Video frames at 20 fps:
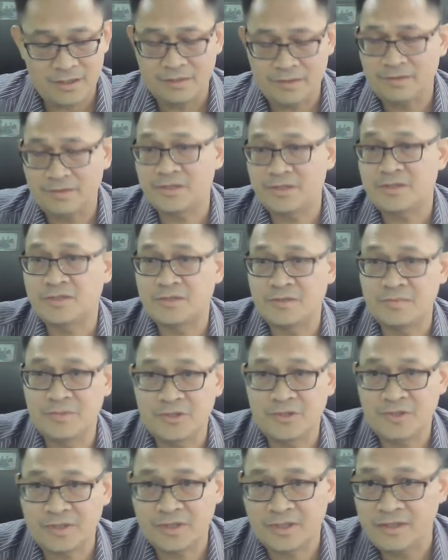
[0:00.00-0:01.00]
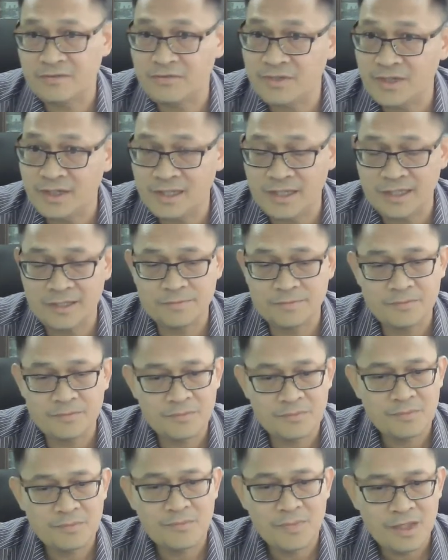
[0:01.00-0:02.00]
distributed evenly.
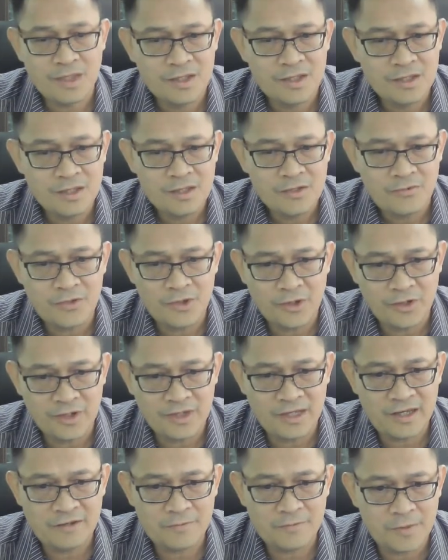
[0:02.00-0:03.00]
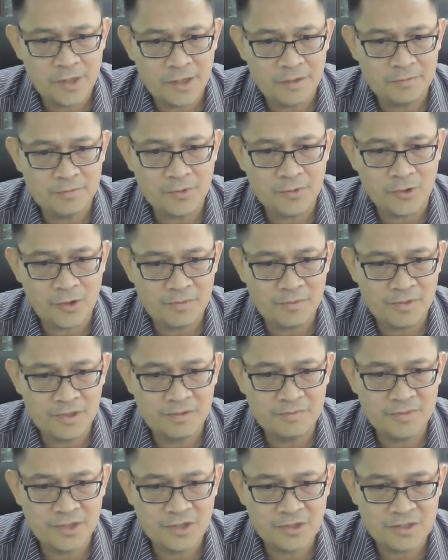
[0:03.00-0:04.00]
We're gonna have a
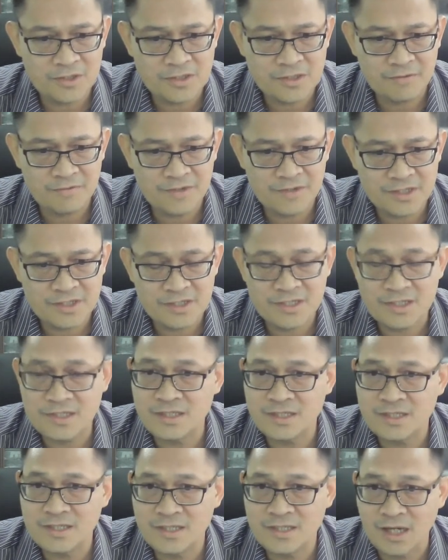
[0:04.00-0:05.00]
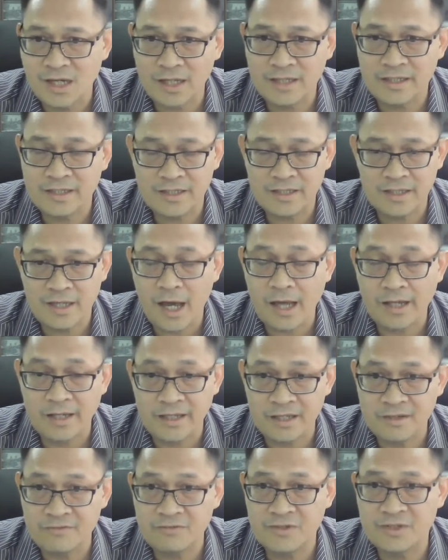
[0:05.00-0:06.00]
problem because of this
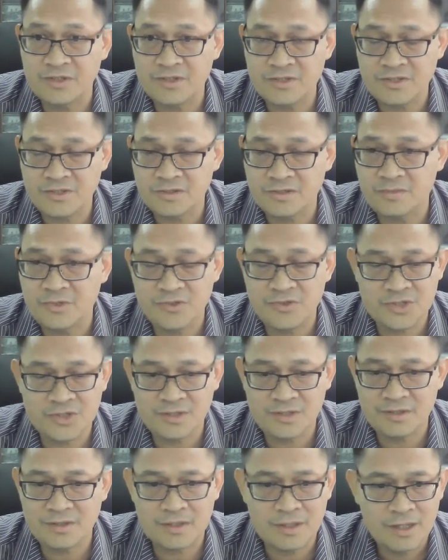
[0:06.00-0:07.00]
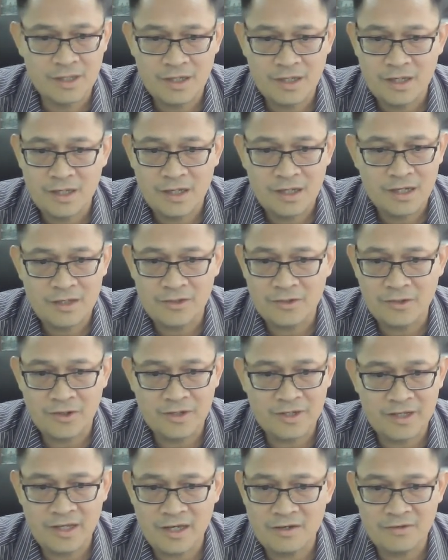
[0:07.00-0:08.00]
uneven distribution. You're
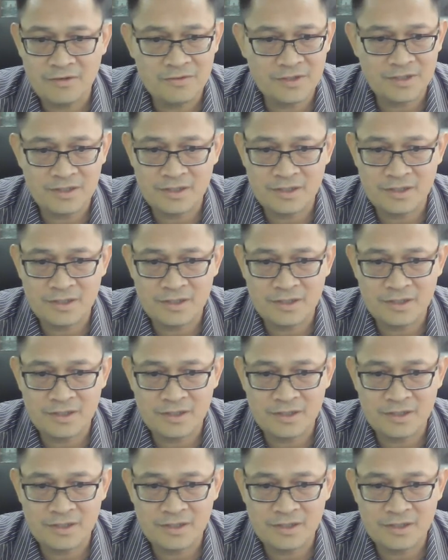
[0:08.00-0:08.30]
gonna have